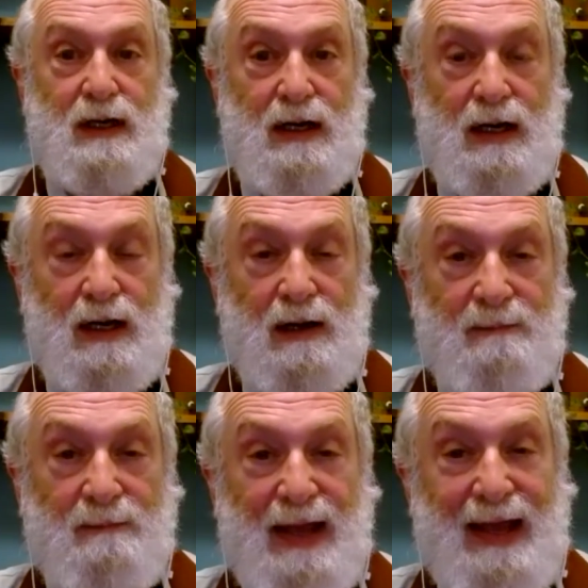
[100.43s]

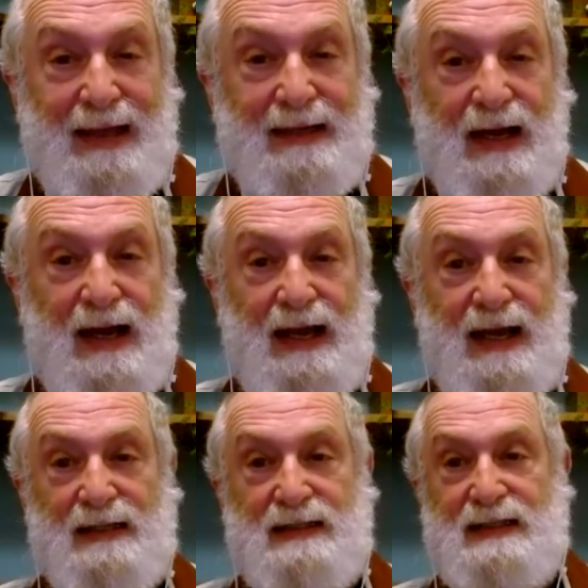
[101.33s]
Um, and I
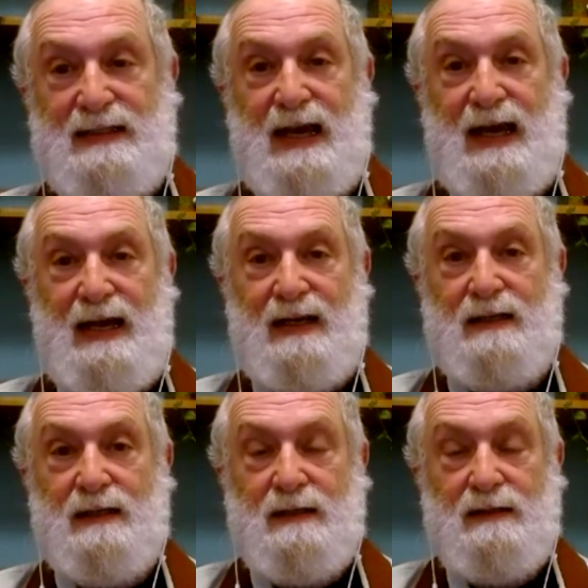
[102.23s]
had
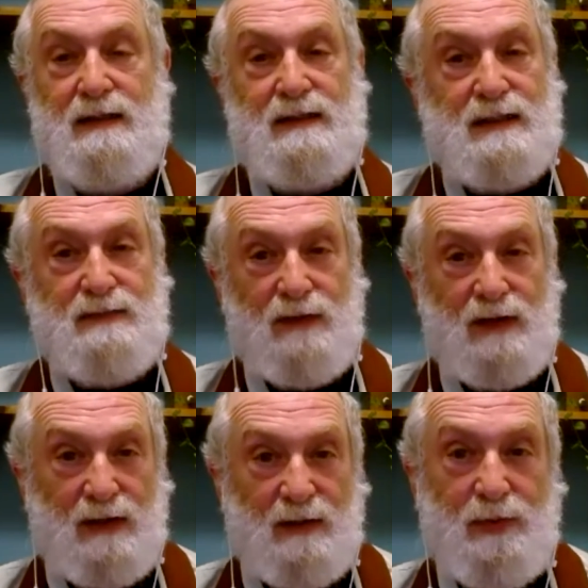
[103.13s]
sat, this is
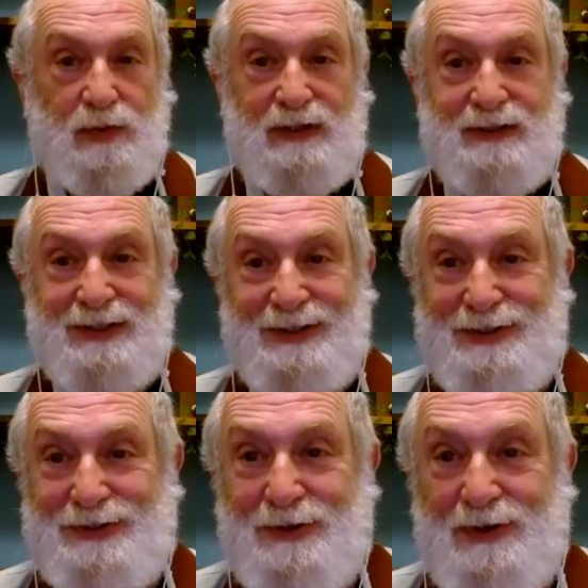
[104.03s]
very important to the
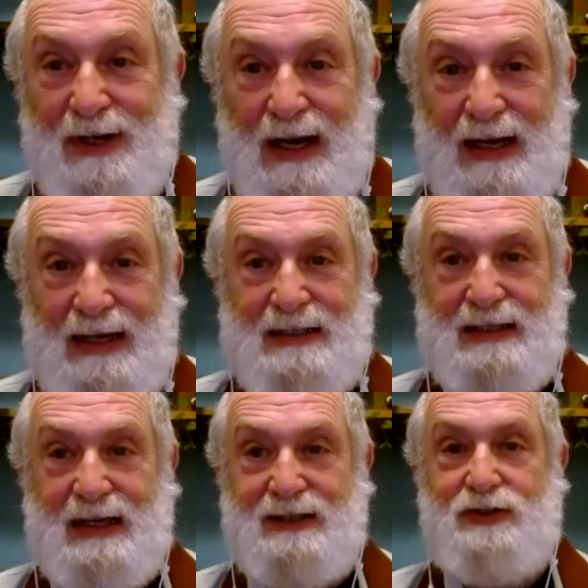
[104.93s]
story, I had
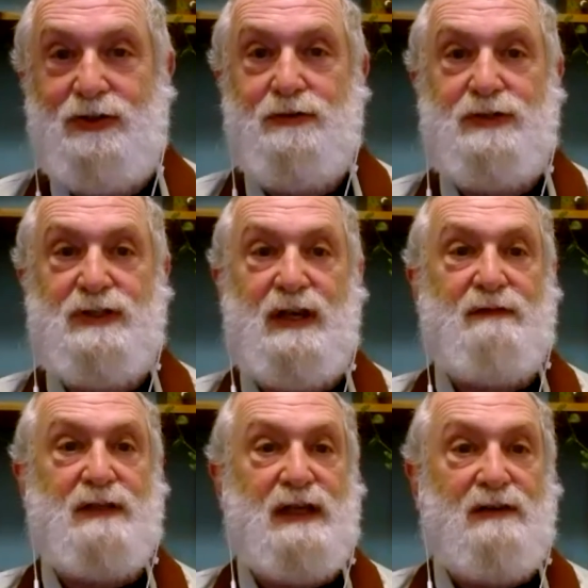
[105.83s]
sat two
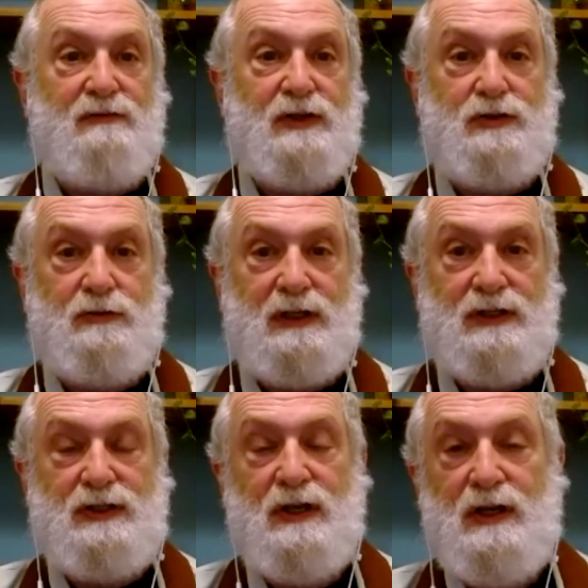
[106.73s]
seven-day
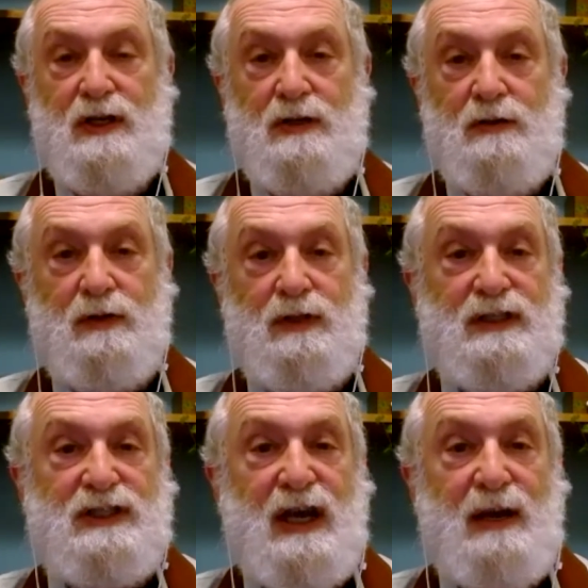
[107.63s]
retreats with a
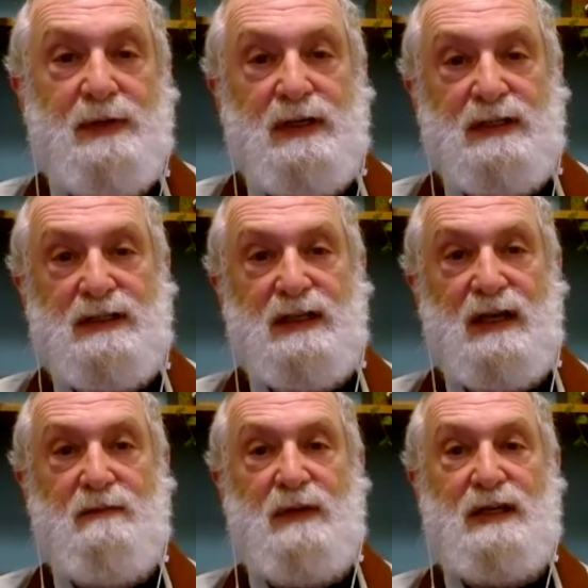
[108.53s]
Japanese
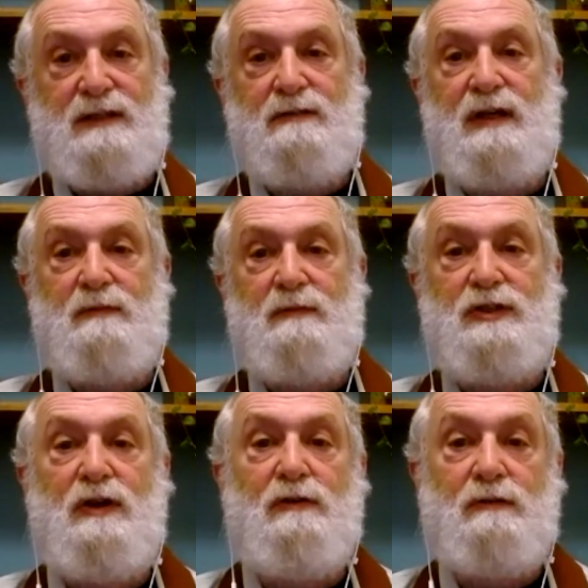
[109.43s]
Zen master named
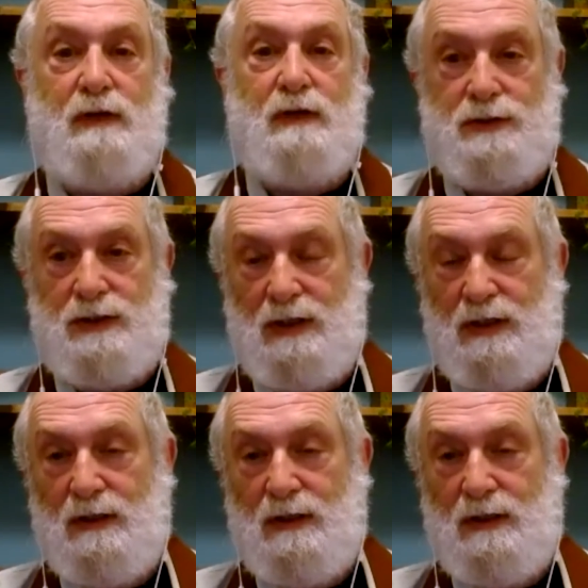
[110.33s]
Soen Roshi.